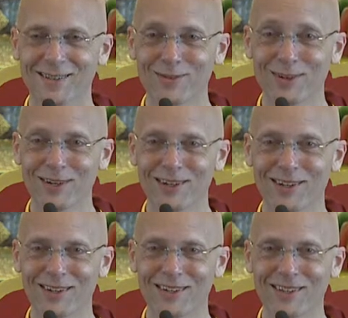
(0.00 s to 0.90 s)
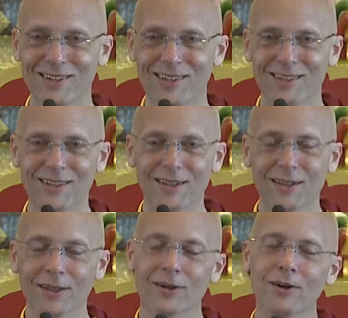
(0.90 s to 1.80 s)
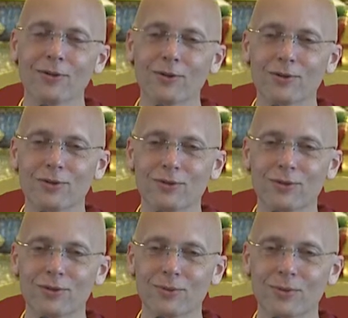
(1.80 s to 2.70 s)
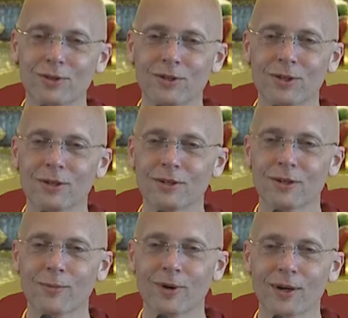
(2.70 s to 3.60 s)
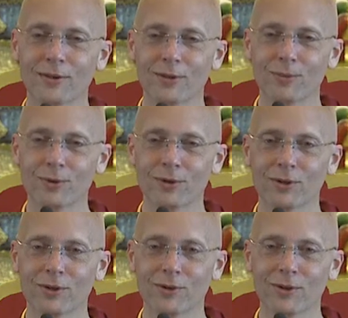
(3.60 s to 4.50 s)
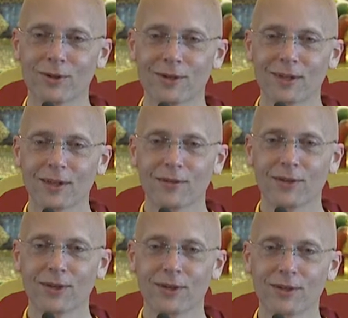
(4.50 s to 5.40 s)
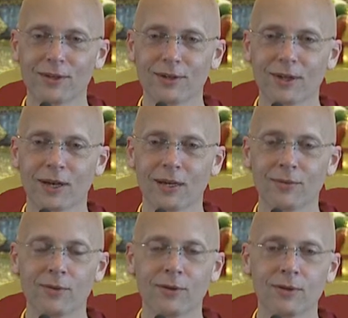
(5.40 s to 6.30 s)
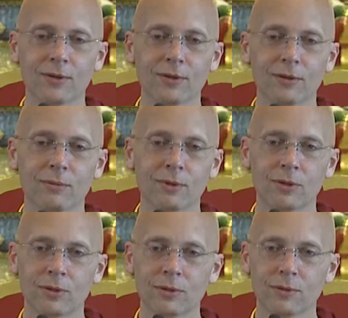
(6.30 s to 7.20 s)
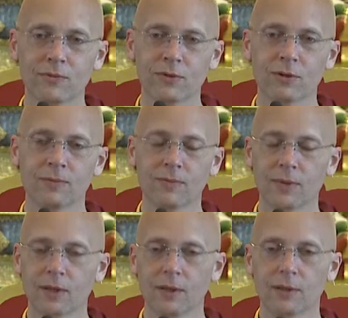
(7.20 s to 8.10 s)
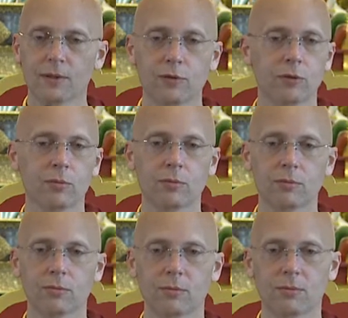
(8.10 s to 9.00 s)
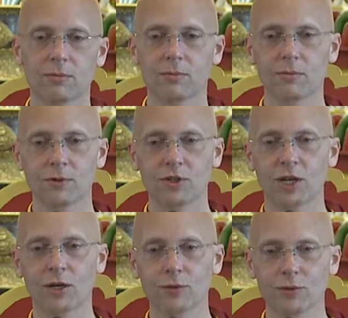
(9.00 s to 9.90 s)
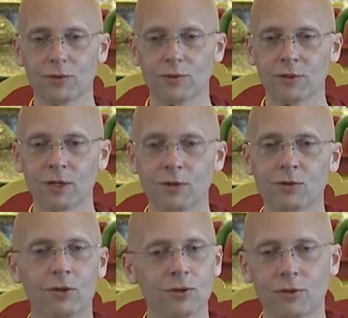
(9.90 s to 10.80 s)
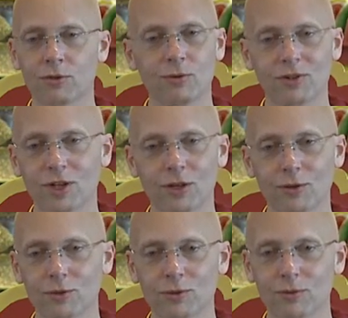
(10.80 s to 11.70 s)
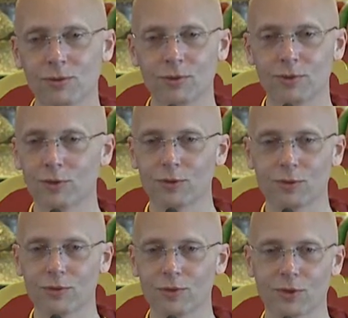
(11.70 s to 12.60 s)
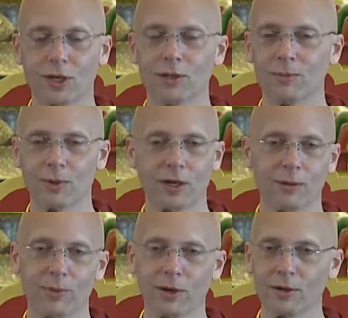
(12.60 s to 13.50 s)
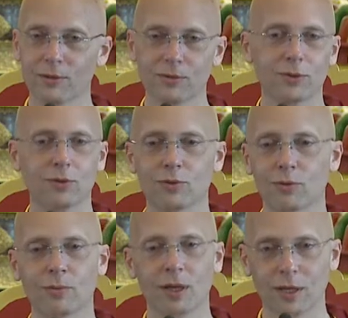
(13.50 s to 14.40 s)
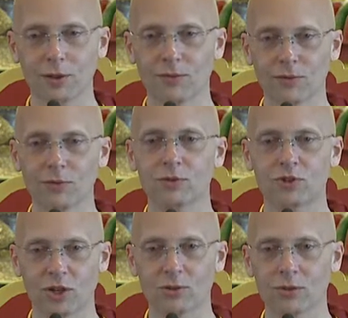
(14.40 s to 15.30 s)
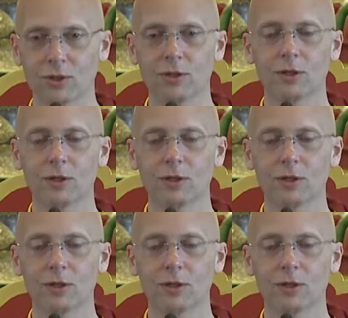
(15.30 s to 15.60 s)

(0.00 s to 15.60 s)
Right? Like all the sutras, when they talk about the Buddha going and having a meal from some rich householder. Now, you know that the rich householder in these sutras had a pile of cooks who were making the food generally.